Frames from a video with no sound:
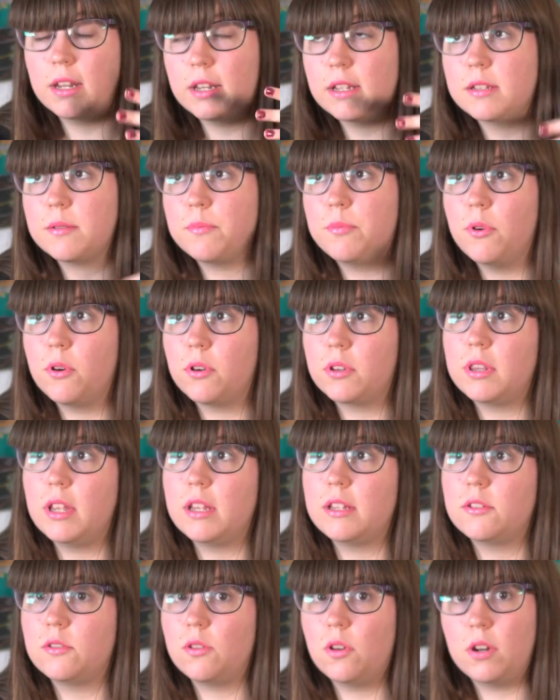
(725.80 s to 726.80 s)
it is a book
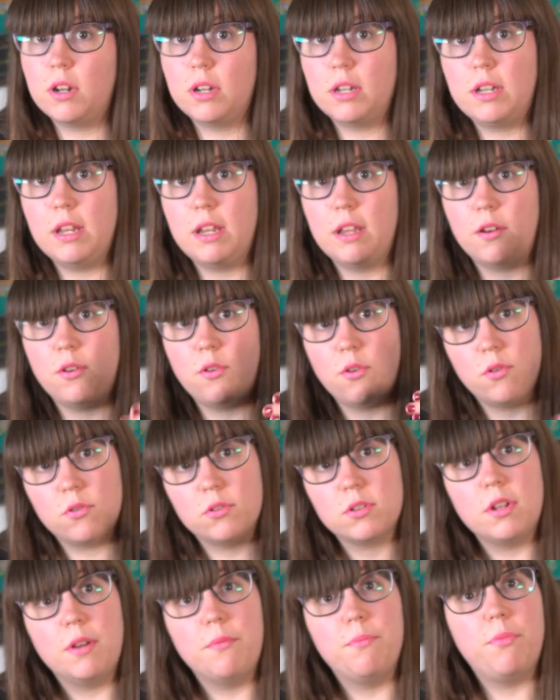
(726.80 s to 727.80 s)
that started the
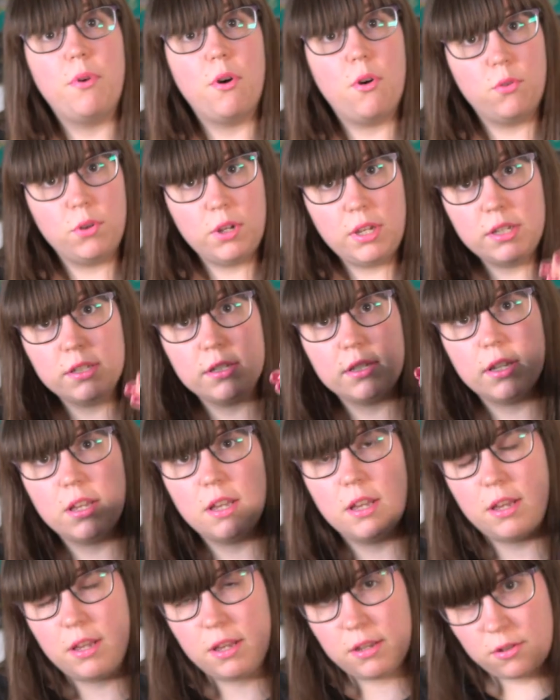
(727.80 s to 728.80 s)
girls love ponies
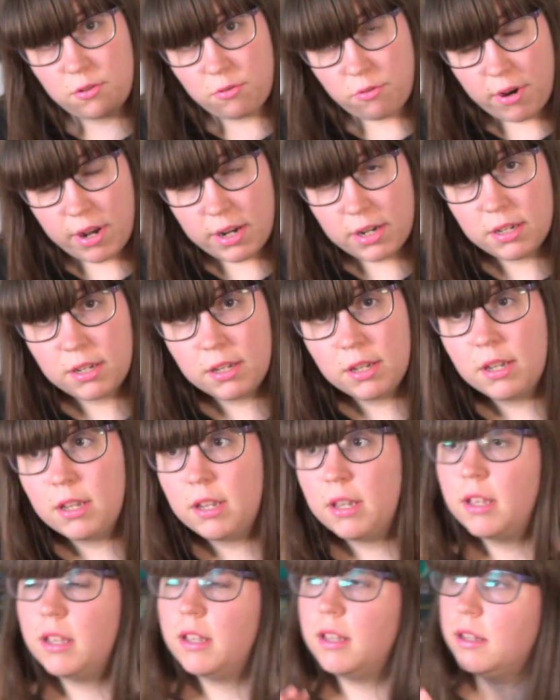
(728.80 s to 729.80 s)
trend,
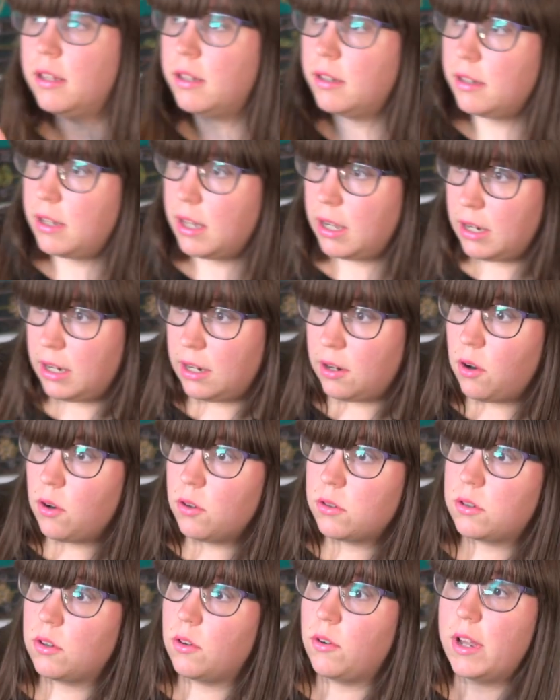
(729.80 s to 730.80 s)
then it
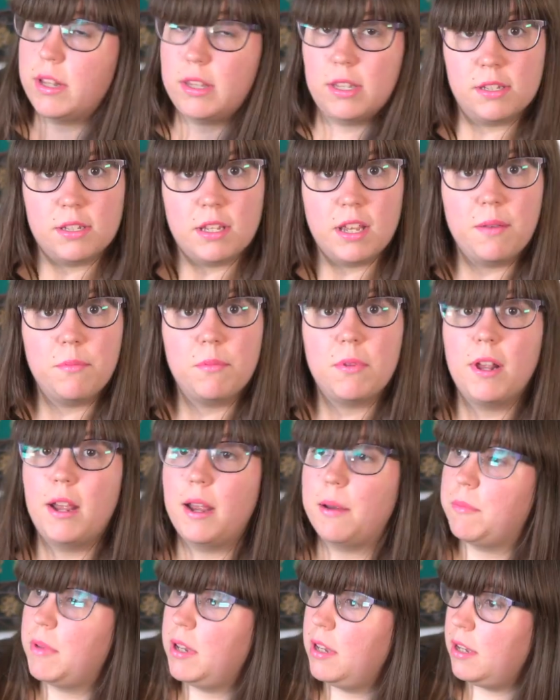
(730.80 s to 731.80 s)
also at the same
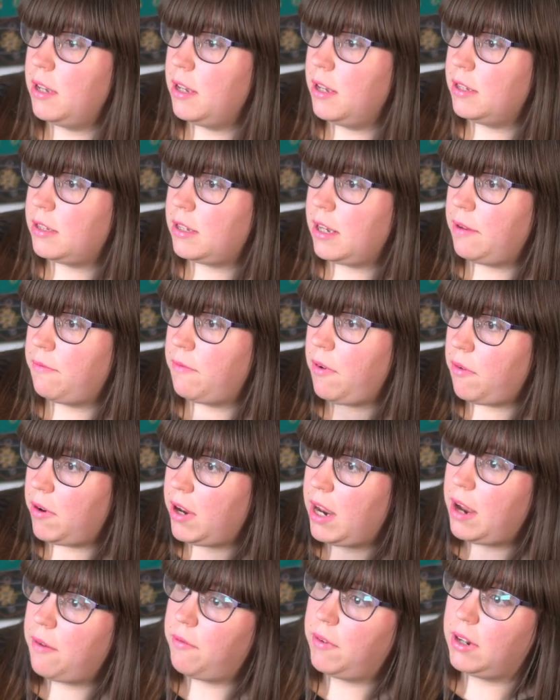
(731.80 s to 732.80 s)
time is a
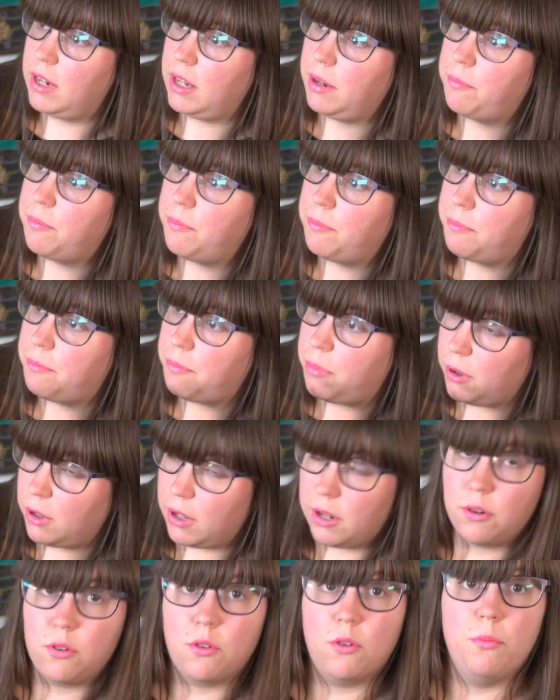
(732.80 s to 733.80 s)
very heavily
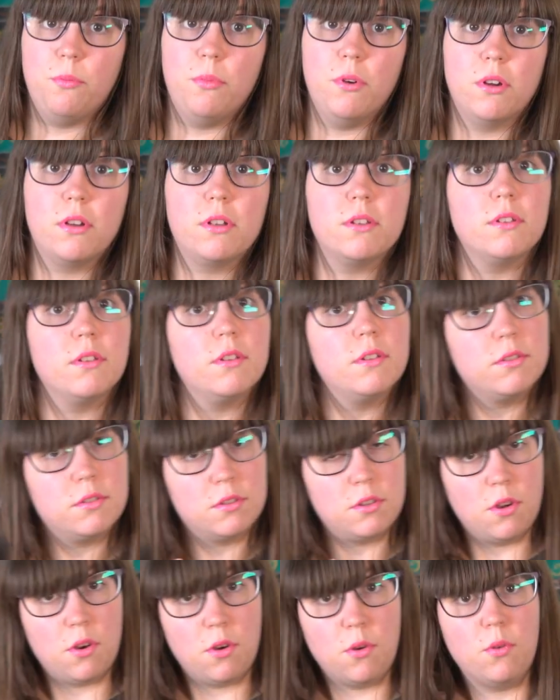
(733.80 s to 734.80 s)
political book.
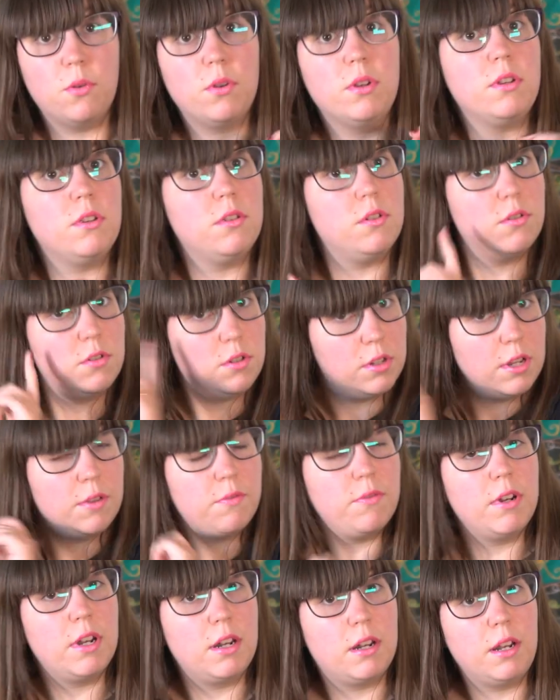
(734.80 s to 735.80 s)
So you should
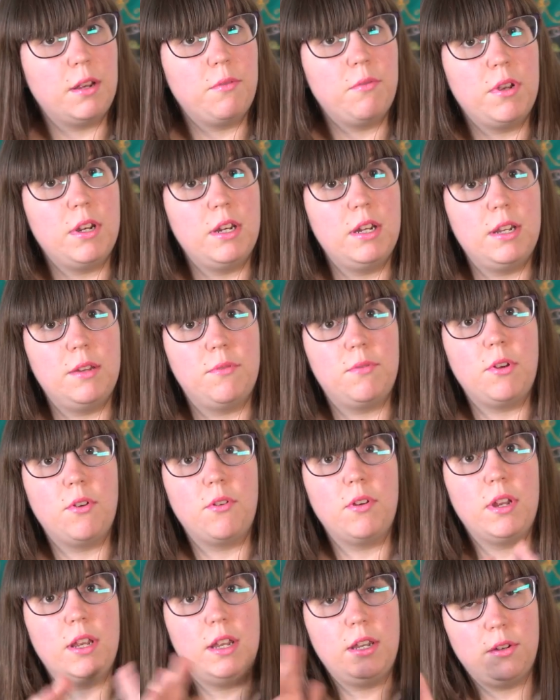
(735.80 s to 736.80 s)
definitely read it if
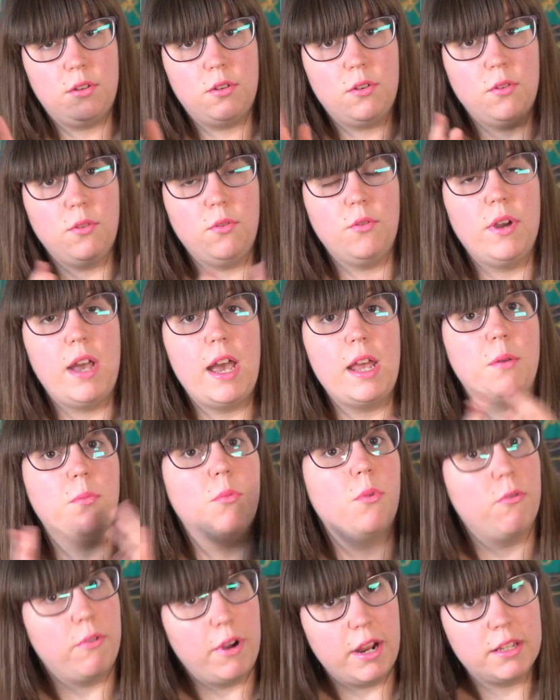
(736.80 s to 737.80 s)
you're into
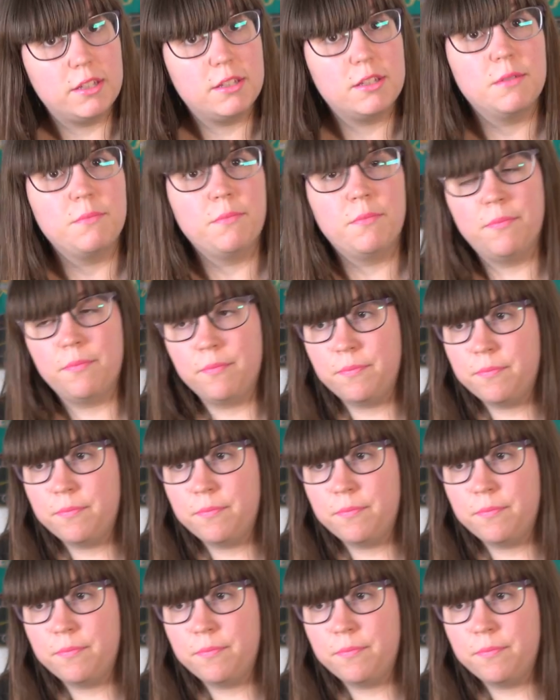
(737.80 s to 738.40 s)
animal rights.